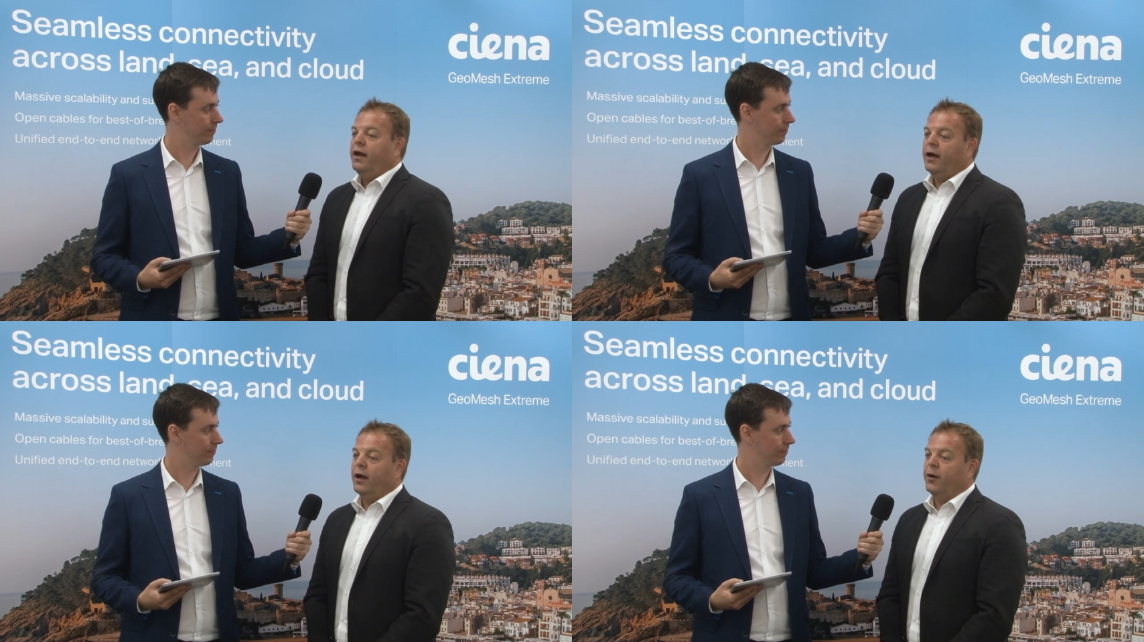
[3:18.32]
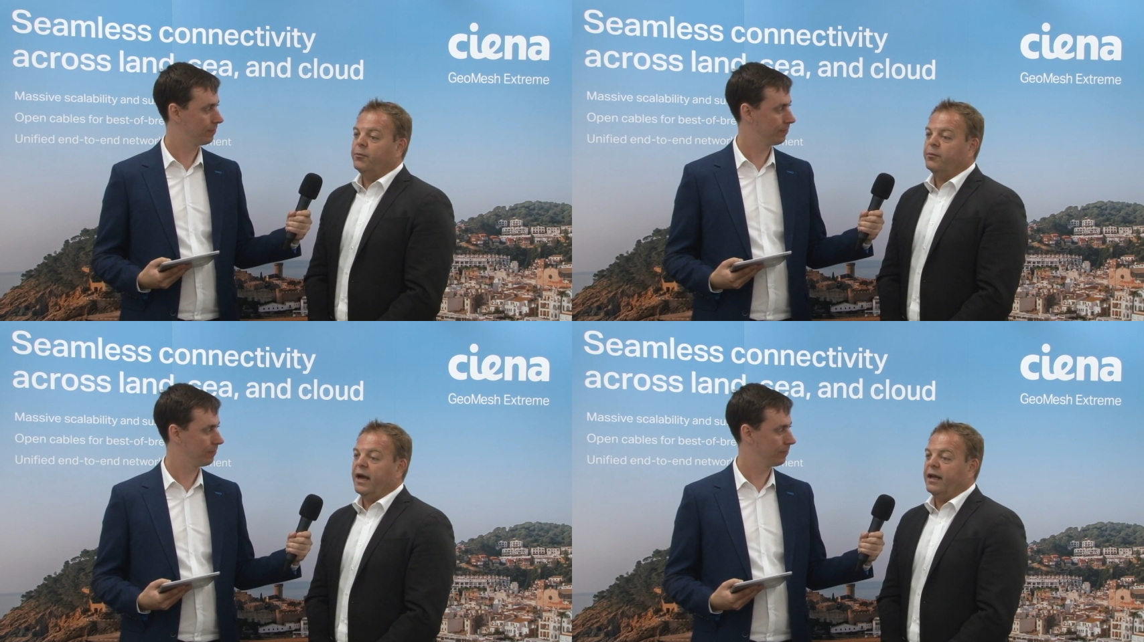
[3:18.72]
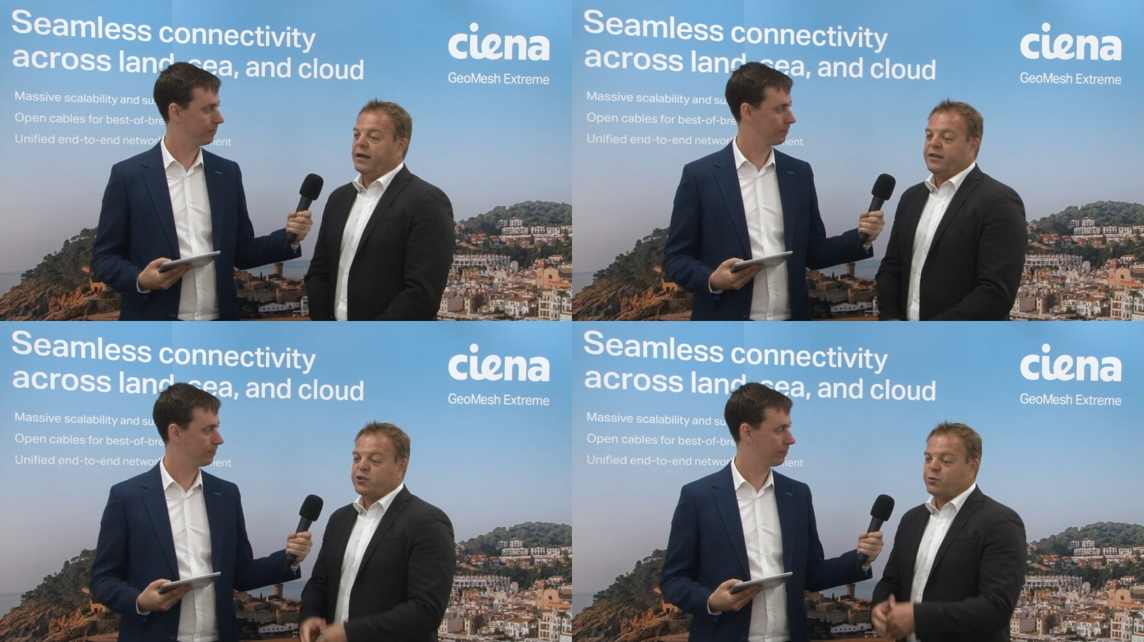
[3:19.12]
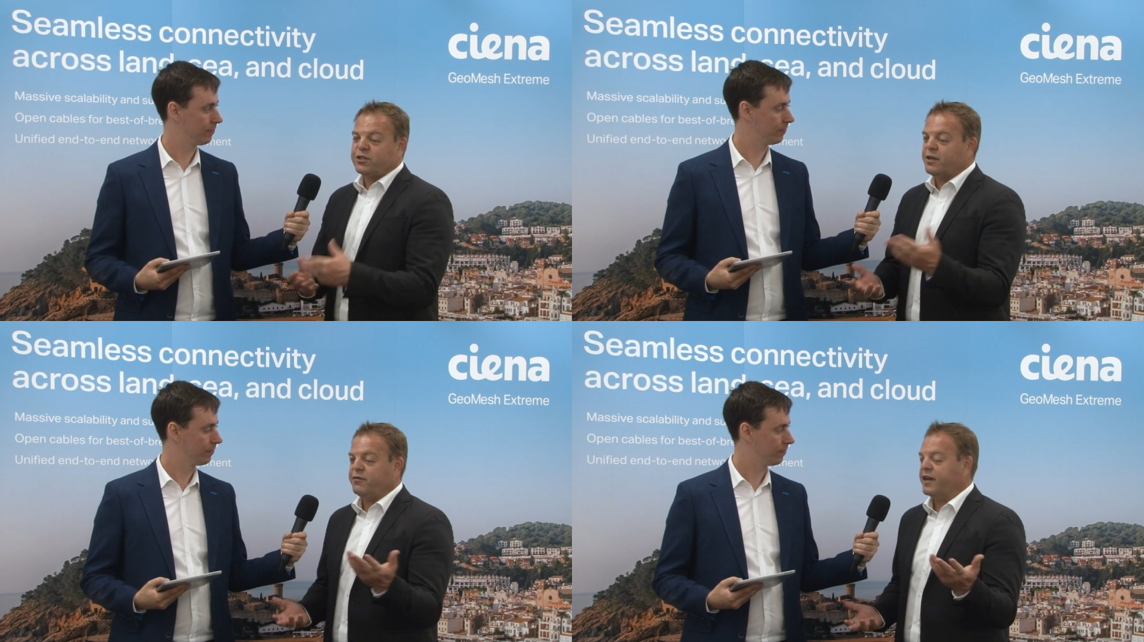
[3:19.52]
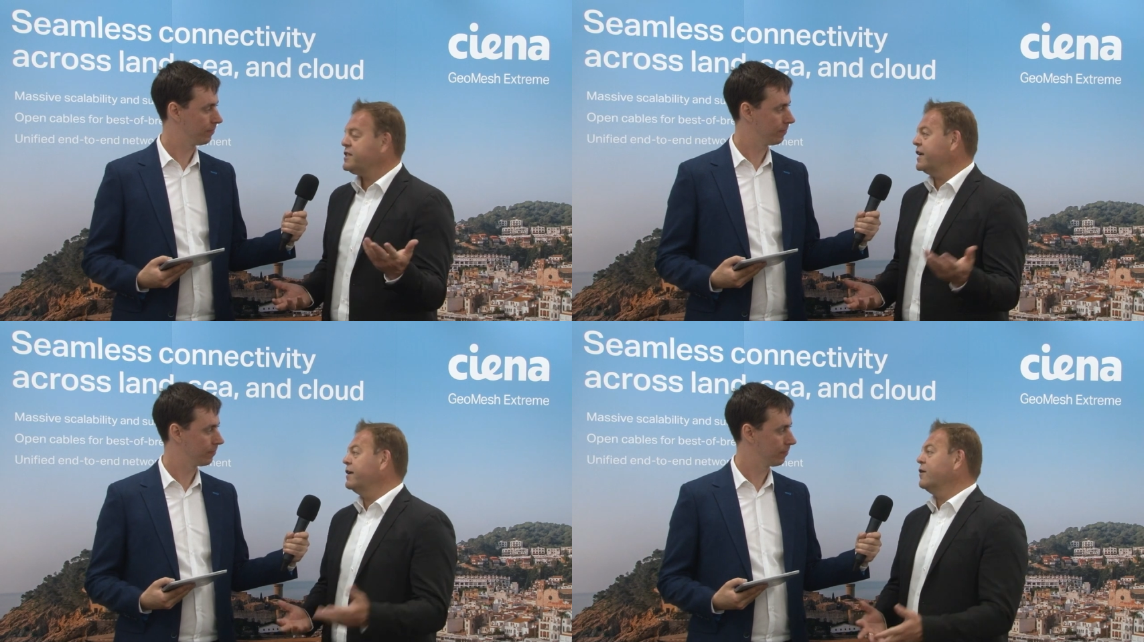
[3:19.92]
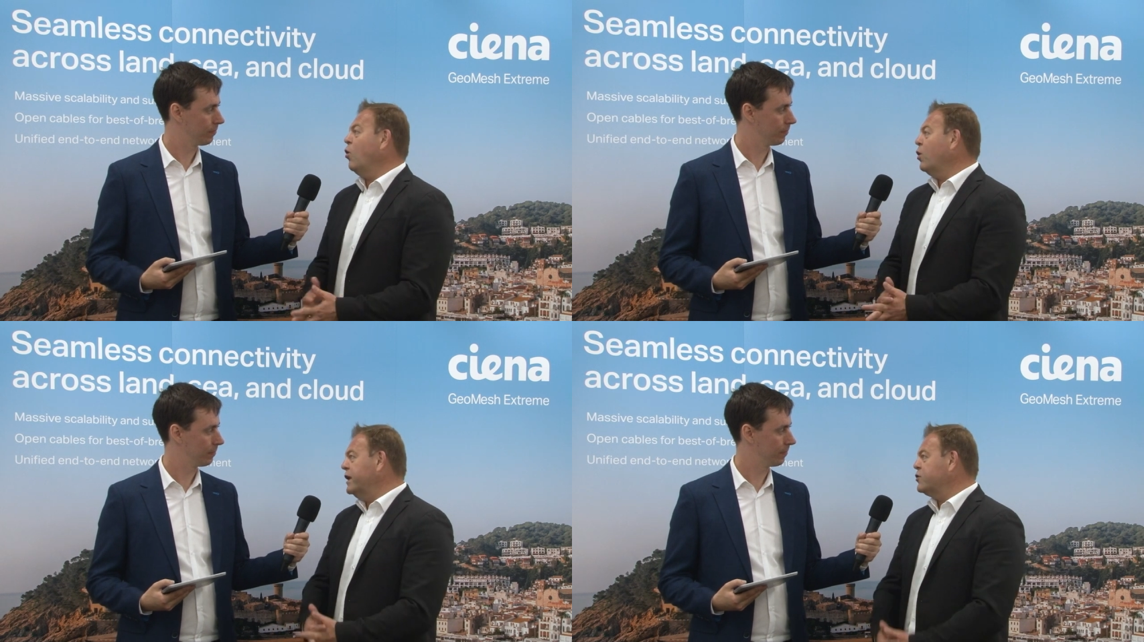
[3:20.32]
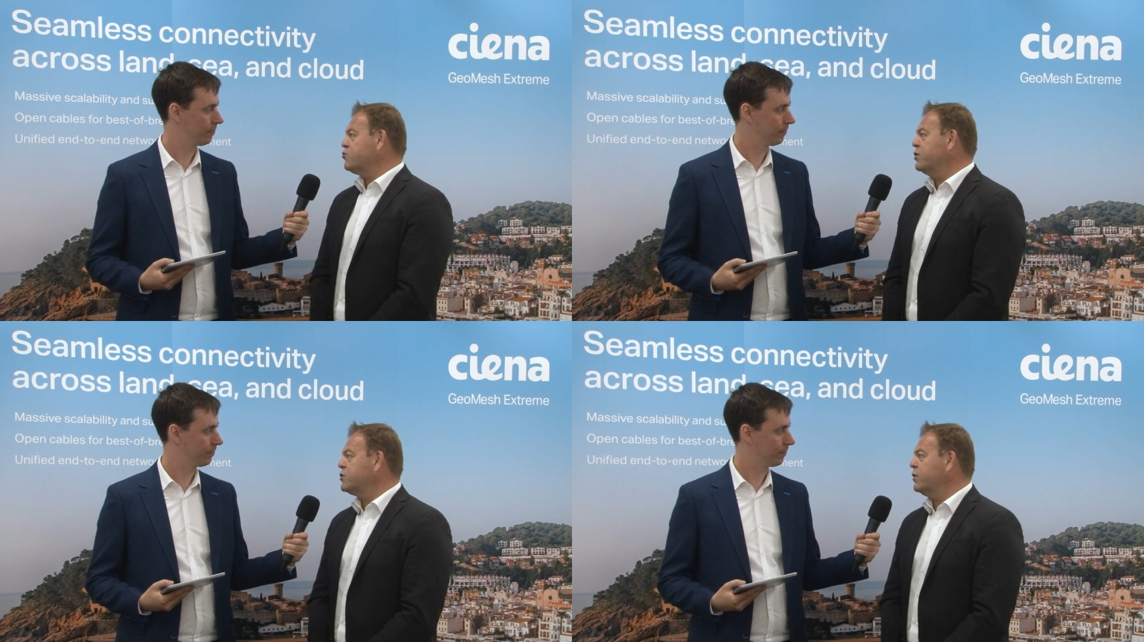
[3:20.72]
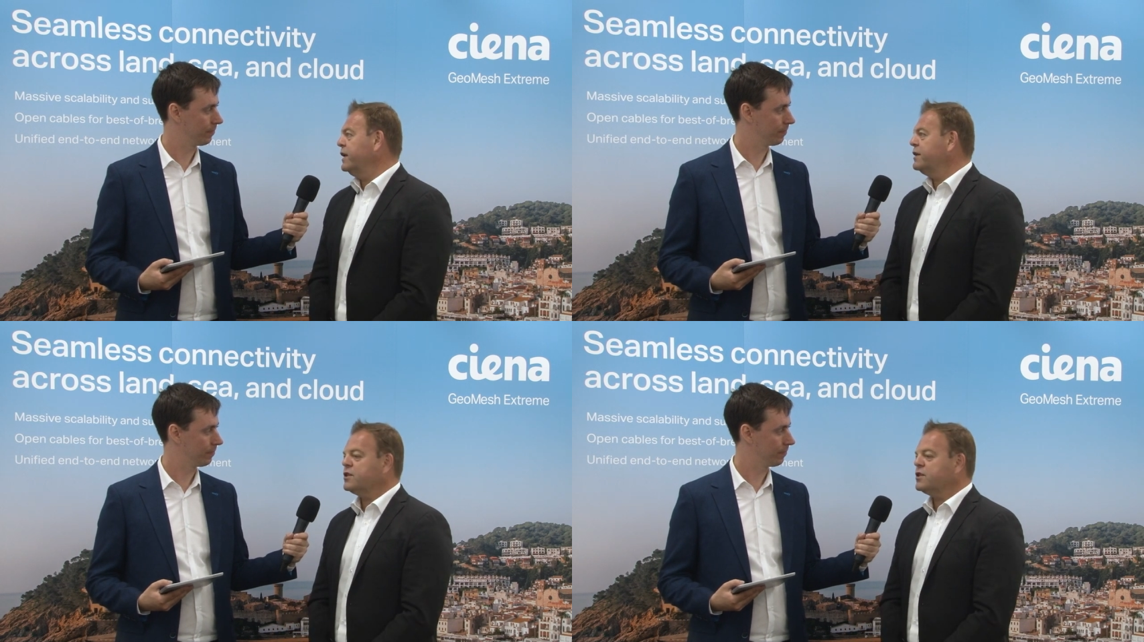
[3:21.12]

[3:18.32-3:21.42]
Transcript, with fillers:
Speaker 1: Um, and, and this was affecting all industries really.